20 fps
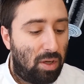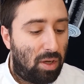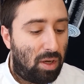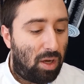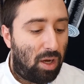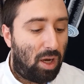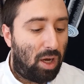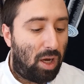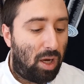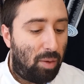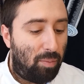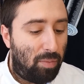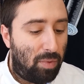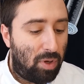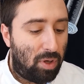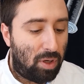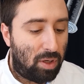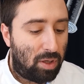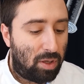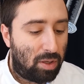
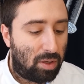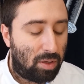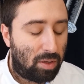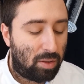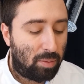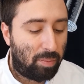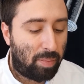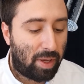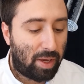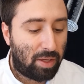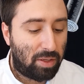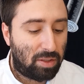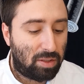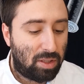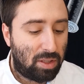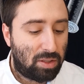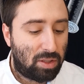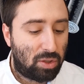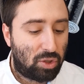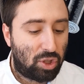Base
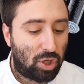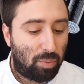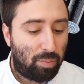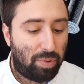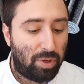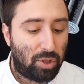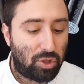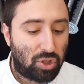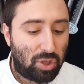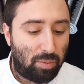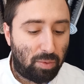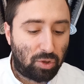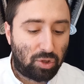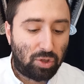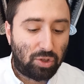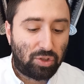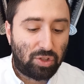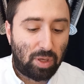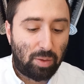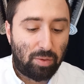sitzis shall pishtim or shall
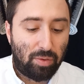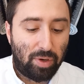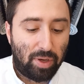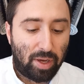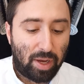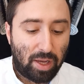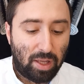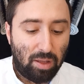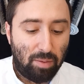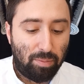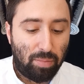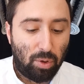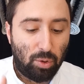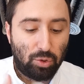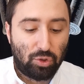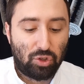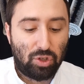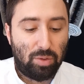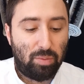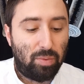semer rechelim
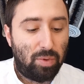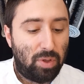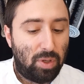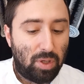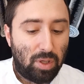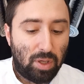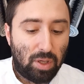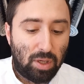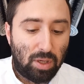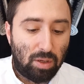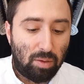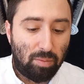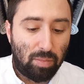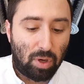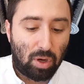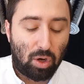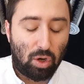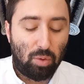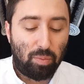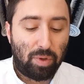potrim
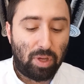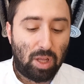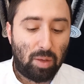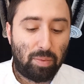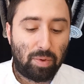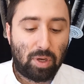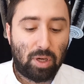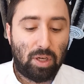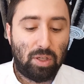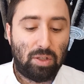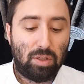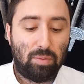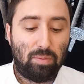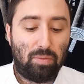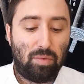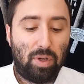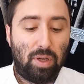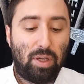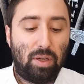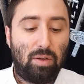bechol mine begodim.
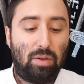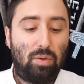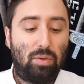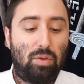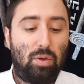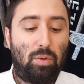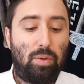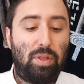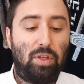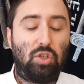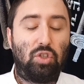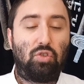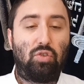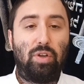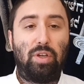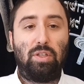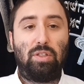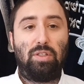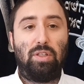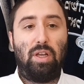Right, we're talking about the
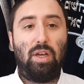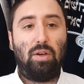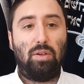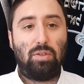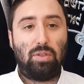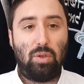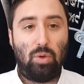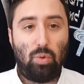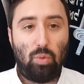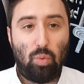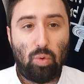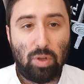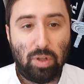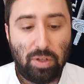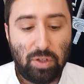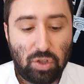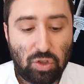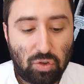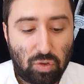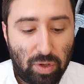strings now. So
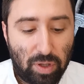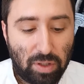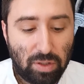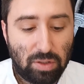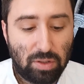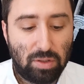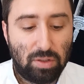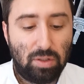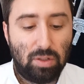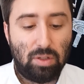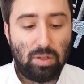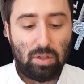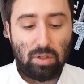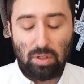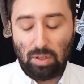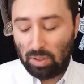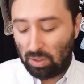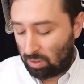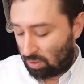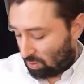woolen strings.
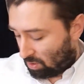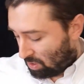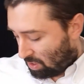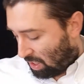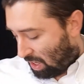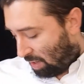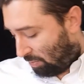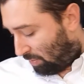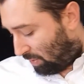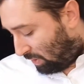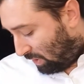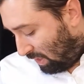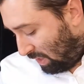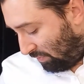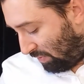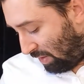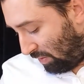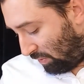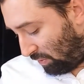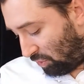I believe
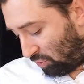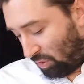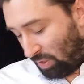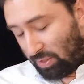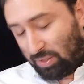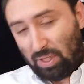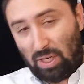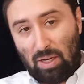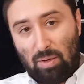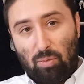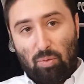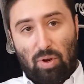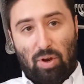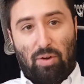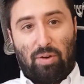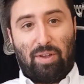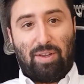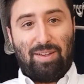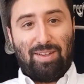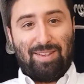that the strings that I'm
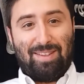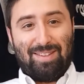wearing,